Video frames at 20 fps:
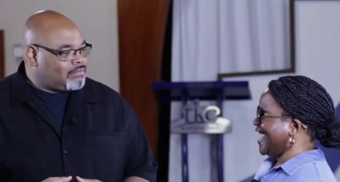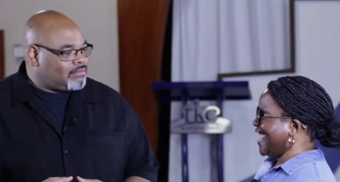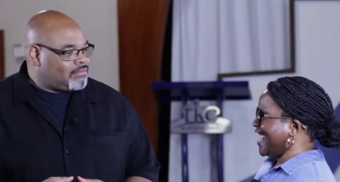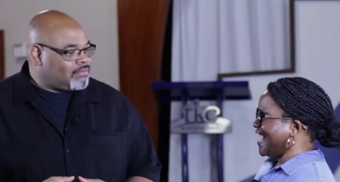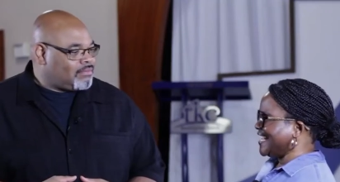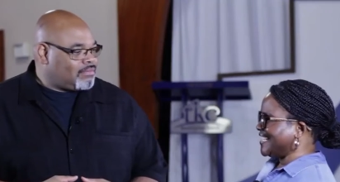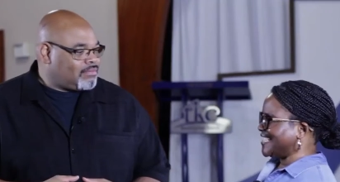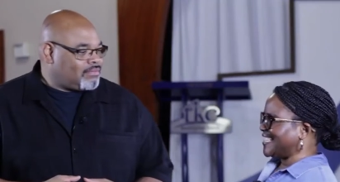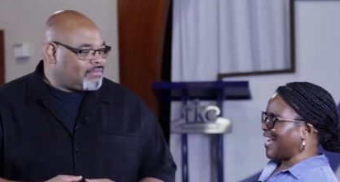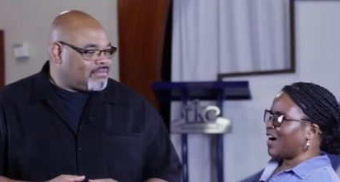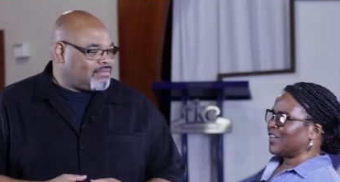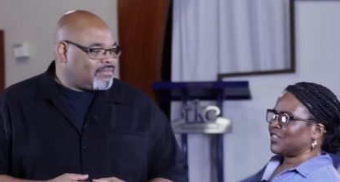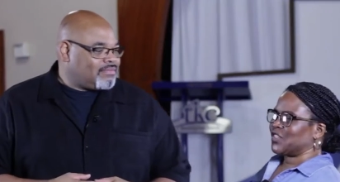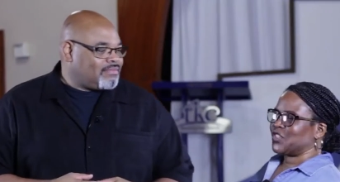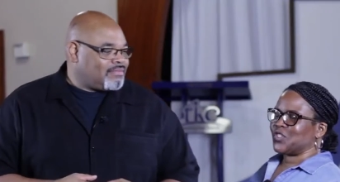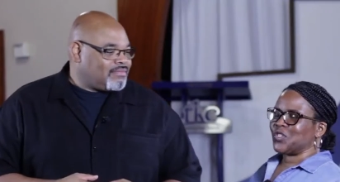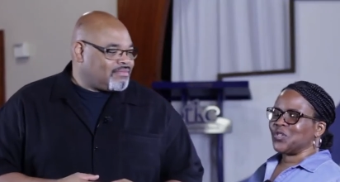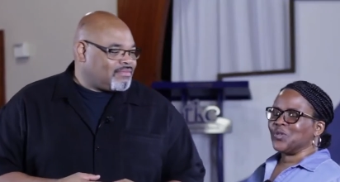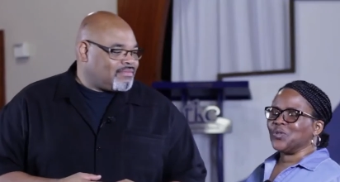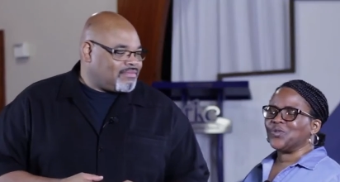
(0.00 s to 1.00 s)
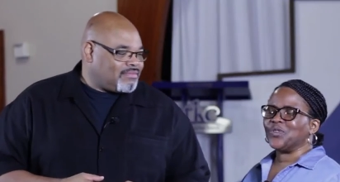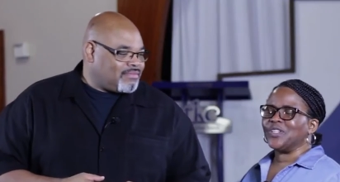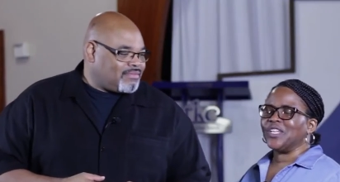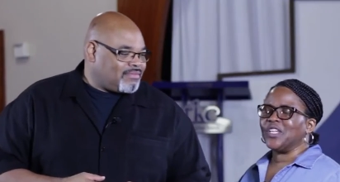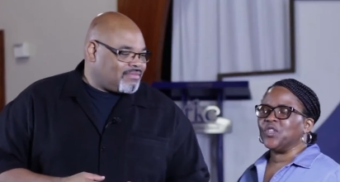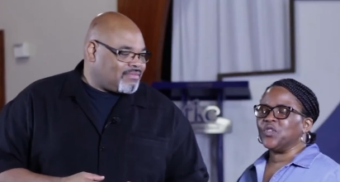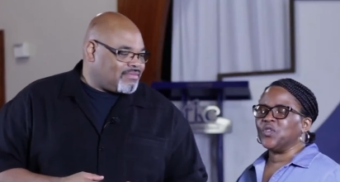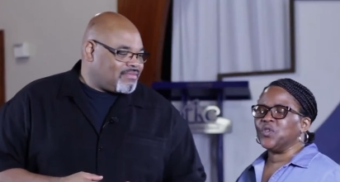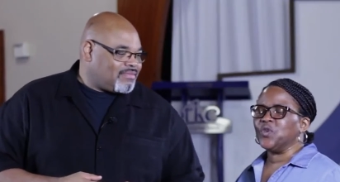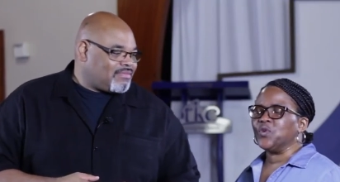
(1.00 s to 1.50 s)
Speaker 1: Yes, our children
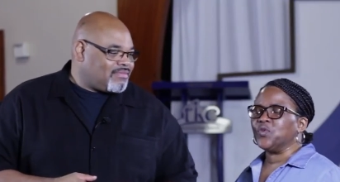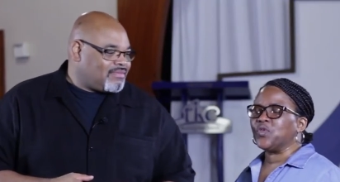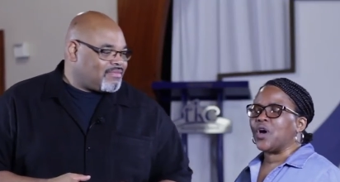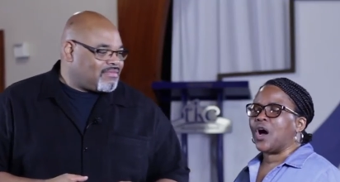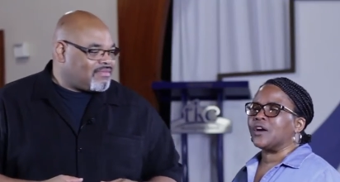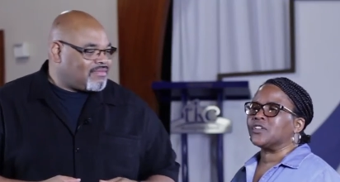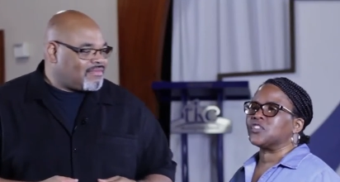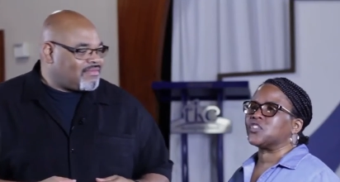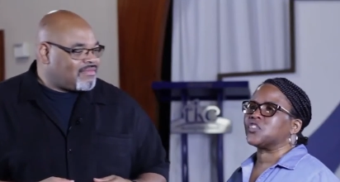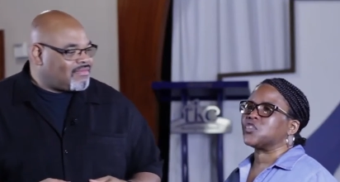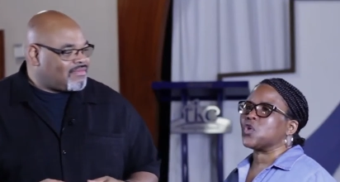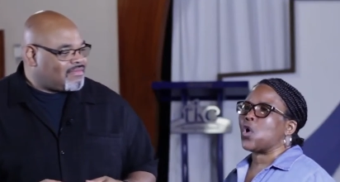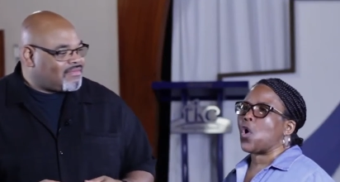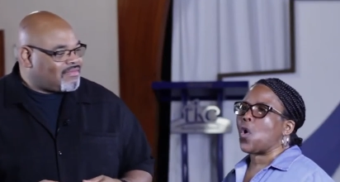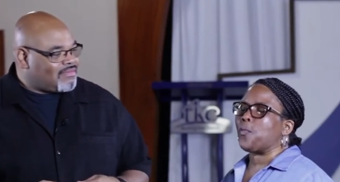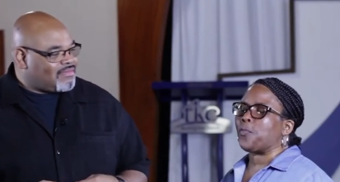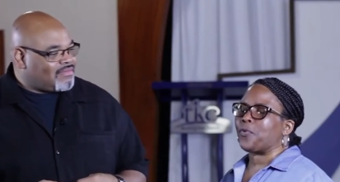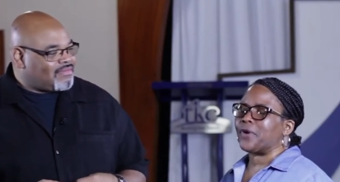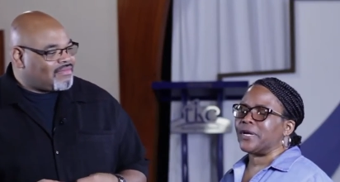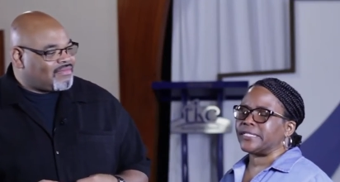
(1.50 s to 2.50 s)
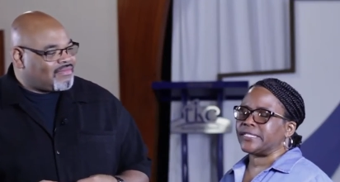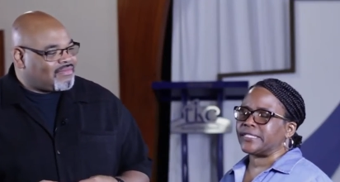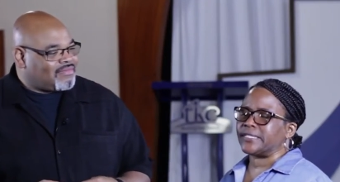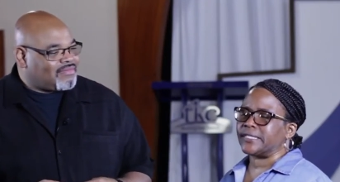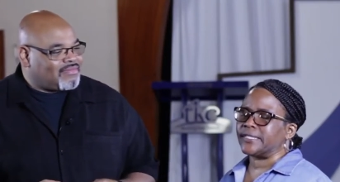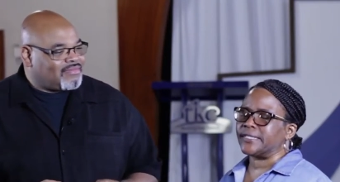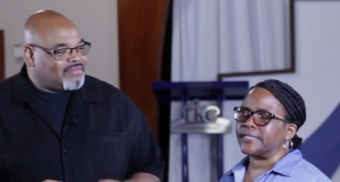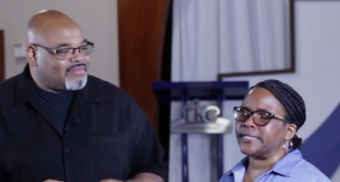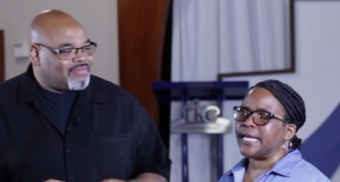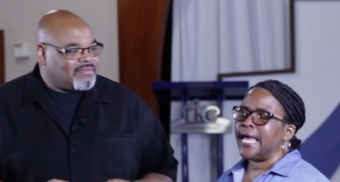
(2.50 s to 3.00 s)
and youth are so
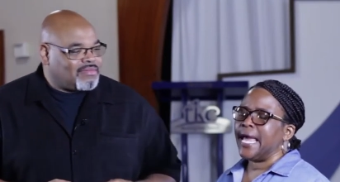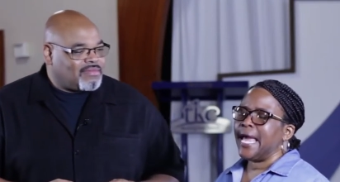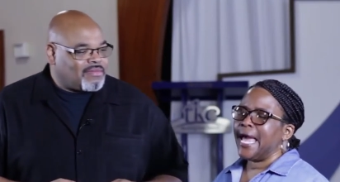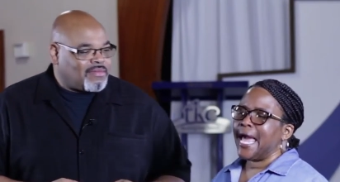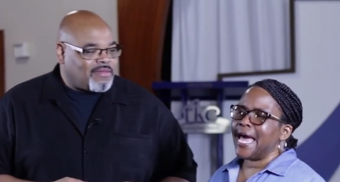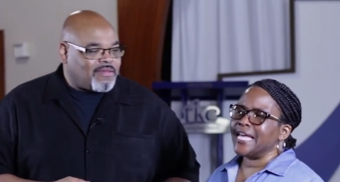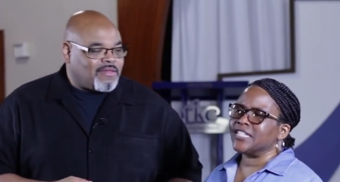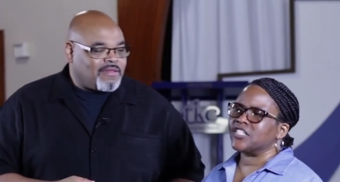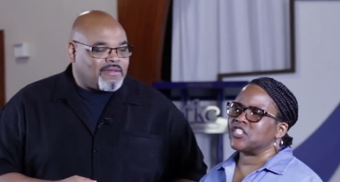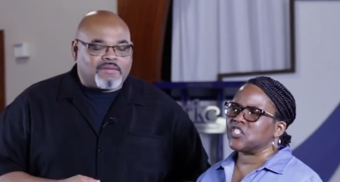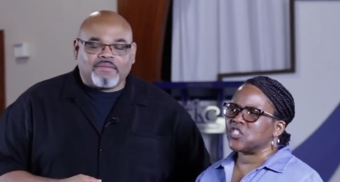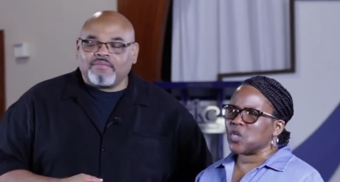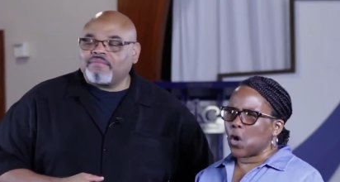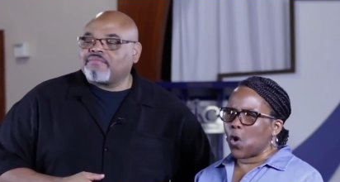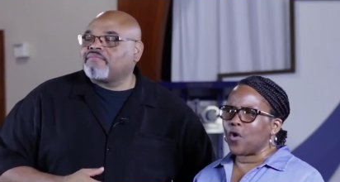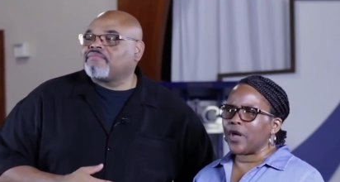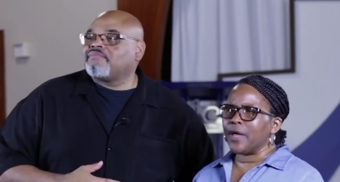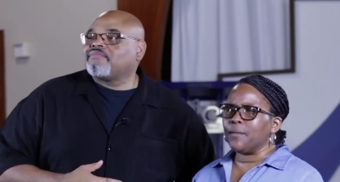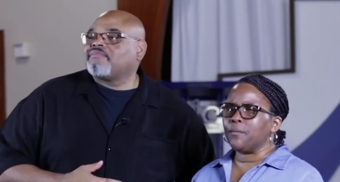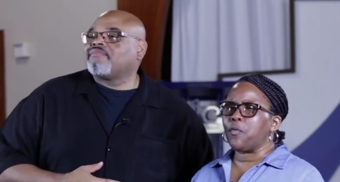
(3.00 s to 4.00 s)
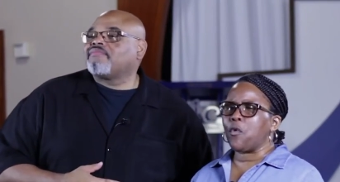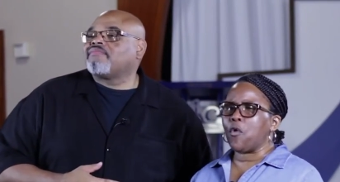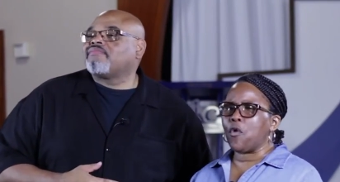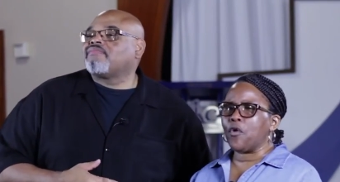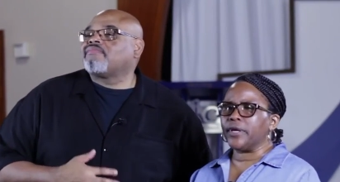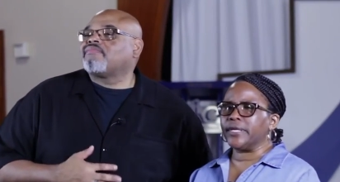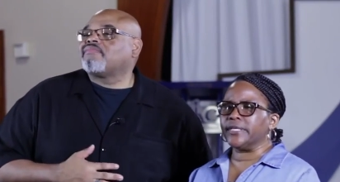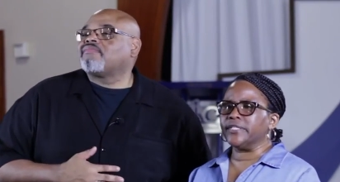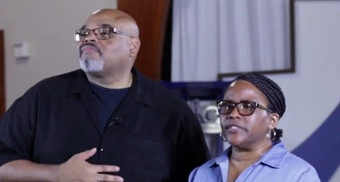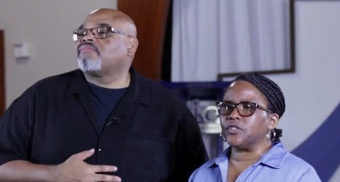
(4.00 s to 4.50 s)
precious and so
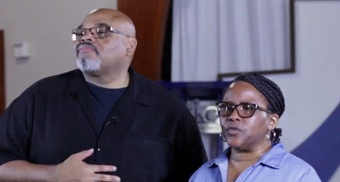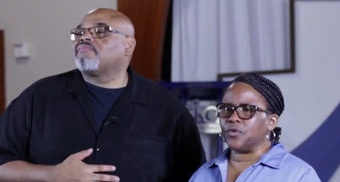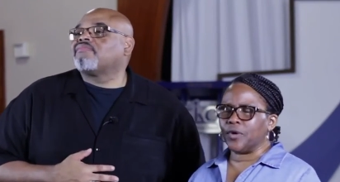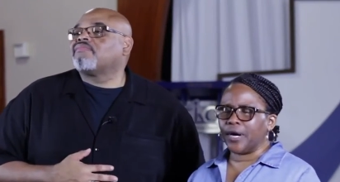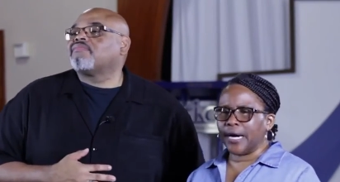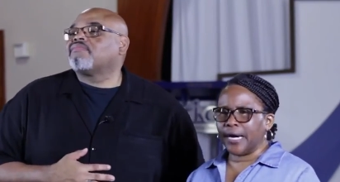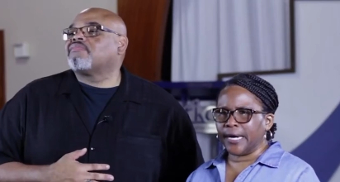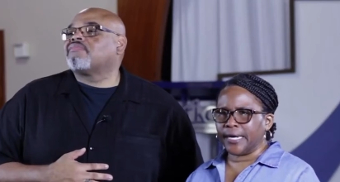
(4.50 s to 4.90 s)
important to